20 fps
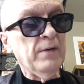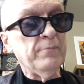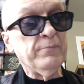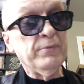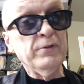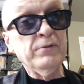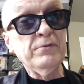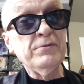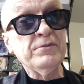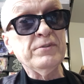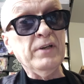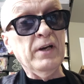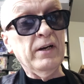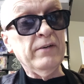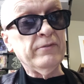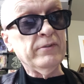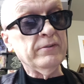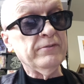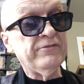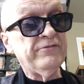Blues
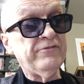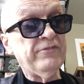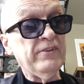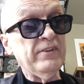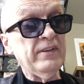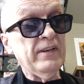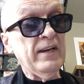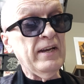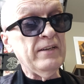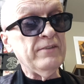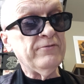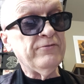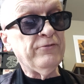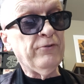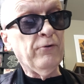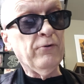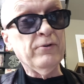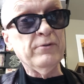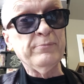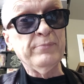cover, Fiat
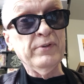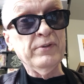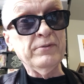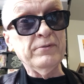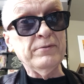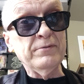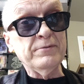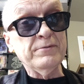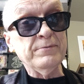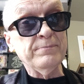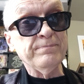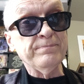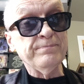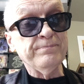Ford Blues.